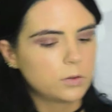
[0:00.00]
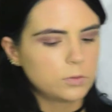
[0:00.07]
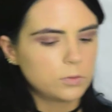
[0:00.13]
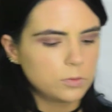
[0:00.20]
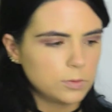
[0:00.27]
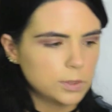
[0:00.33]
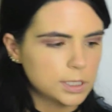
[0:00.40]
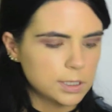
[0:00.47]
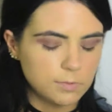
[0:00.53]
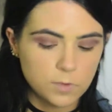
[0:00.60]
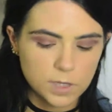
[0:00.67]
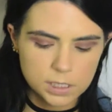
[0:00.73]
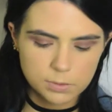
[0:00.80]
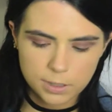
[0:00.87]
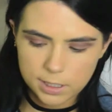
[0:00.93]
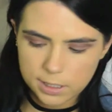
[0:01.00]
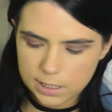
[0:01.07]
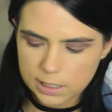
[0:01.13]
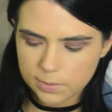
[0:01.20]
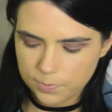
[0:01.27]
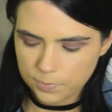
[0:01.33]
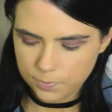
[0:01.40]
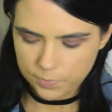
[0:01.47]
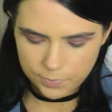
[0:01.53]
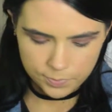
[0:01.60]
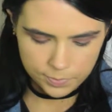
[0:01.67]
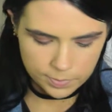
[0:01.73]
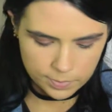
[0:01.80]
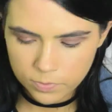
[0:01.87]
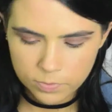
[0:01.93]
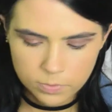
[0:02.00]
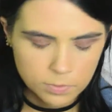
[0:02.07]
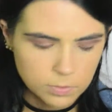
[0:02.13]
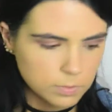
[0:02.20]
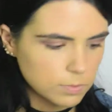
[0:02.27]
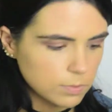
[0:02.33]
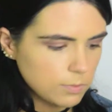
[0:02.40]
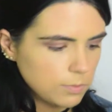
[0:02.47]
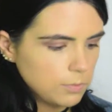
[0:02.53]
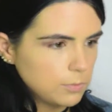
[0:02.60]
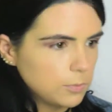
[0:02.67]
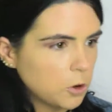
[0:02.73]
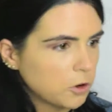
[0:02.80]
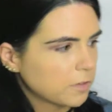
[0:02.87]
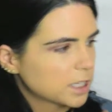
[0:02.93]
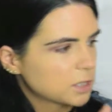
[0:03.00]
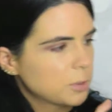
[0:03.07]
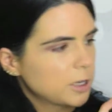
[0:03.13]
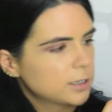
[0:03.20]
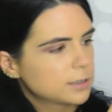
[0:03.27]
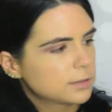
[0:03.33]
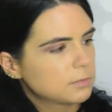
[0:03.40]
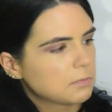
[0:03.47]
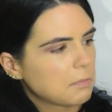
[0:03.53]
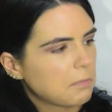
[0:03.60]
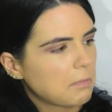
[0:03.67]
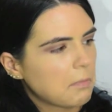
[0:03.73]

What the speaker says: with some Fix Plus. More Fix Plus.